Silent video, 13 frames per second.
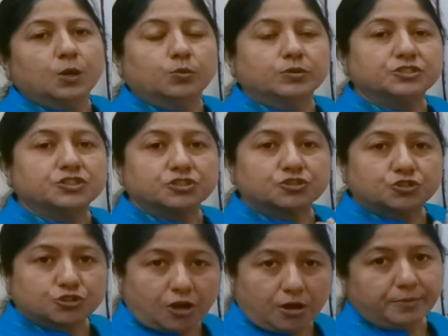which is
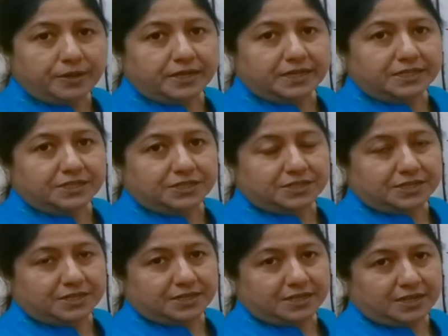dominant,
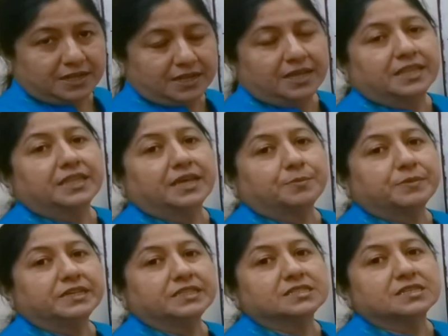that
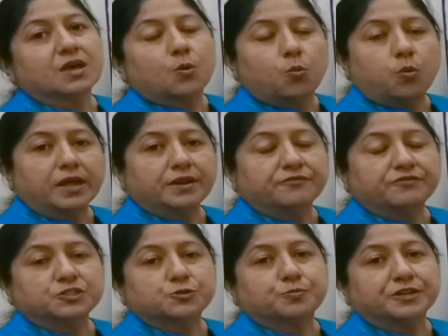means one
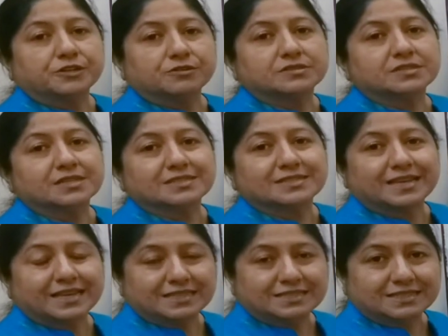which produces the
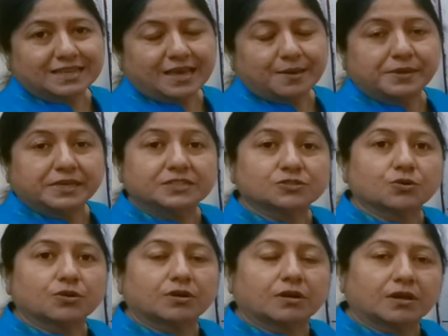enzyme, is
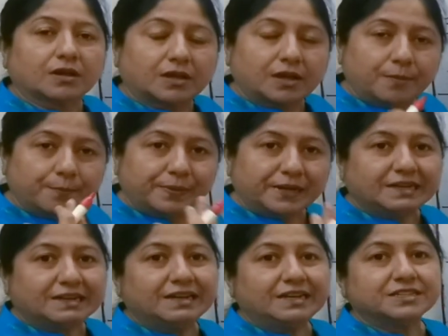
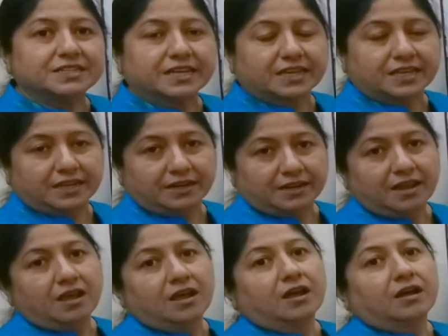completely taken
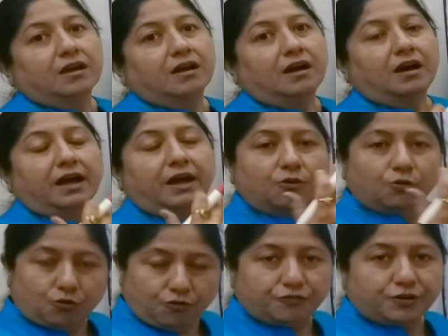
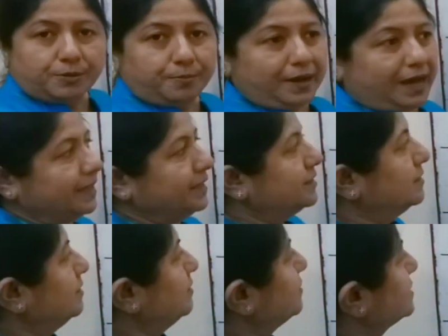over by
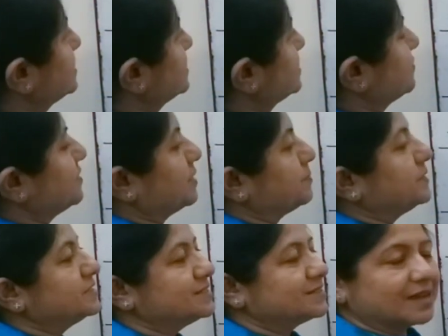the recessive. That
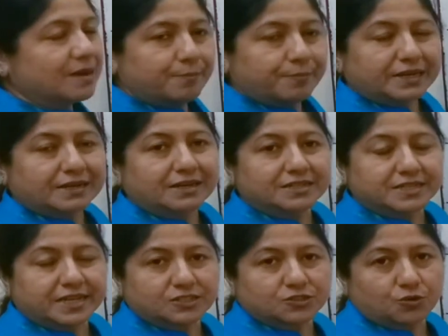means it completely
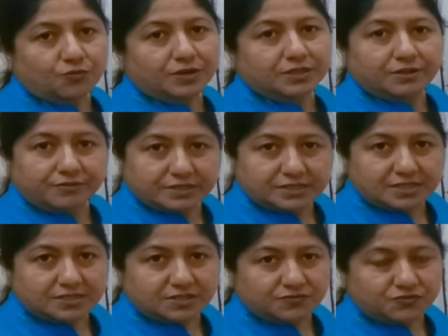takes over the
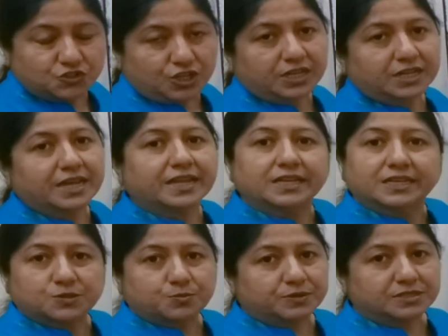recessive gene and
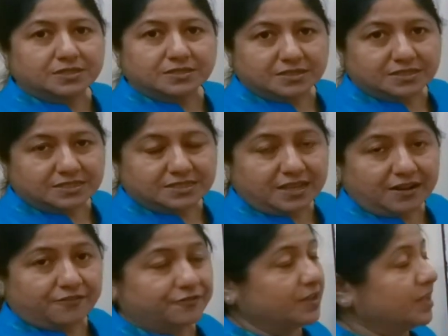expresses itself